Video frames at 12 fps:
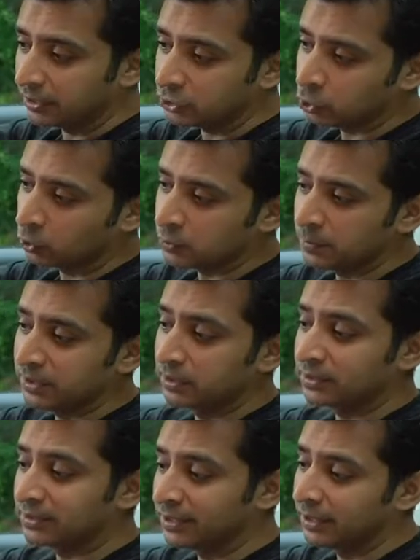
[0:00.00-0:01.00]
it shows me the
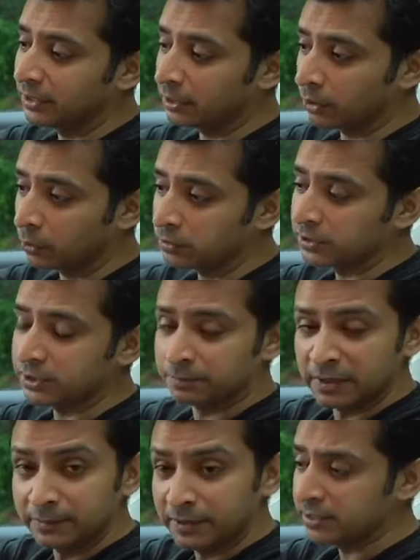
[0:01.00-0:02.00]
three closest
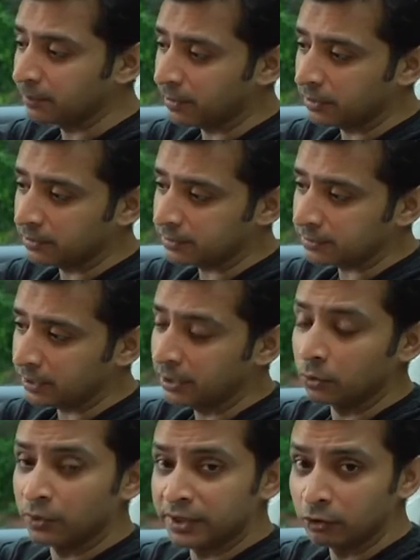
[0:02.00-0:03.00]
pizza parlors,
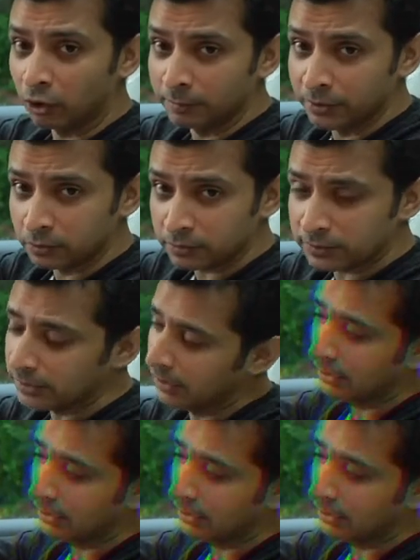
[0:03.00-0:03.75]
including Domino's.